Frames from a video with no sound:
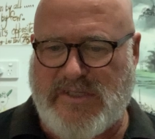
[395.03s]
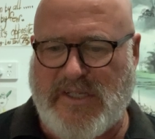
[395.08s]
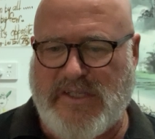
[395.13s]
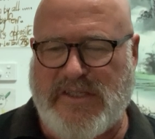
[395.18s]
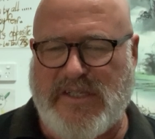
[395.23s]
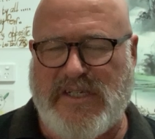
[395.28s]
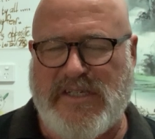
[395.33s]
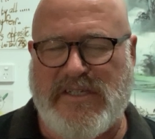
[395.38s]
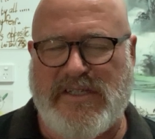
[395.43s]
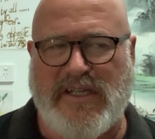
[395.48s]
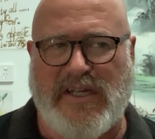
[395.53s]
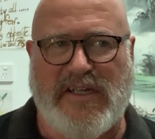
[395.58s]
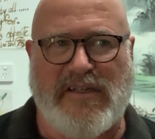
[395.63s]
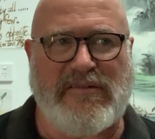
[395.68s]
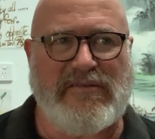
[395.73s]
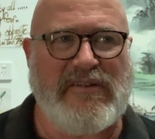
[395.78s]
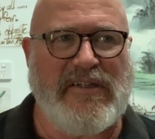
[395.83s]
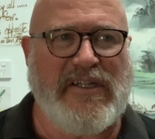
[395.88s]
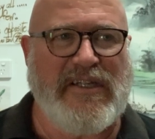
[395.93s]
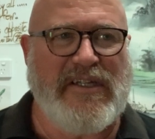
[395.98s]
So these
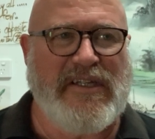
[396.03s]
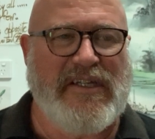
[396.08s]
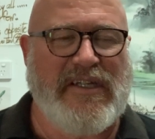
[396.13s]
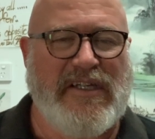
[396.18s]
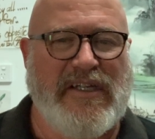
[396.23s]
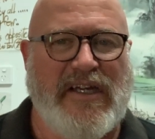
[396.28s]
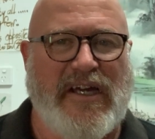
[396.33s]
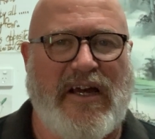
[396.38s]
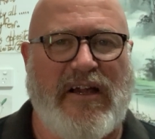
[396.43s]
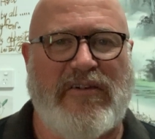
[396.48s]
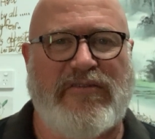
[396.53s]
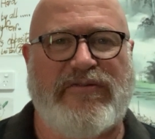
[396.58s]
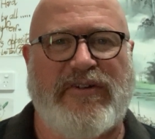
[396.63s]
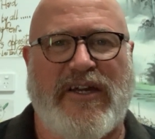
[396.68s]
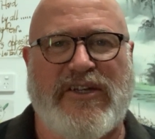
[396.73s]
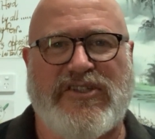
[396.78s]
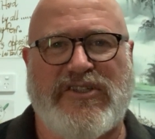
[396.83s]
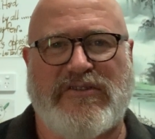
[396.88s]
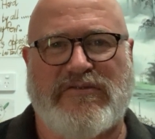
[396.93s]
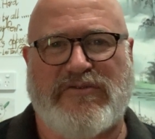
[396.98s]
are
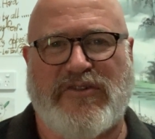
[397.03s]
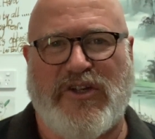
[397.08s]
old-fashioned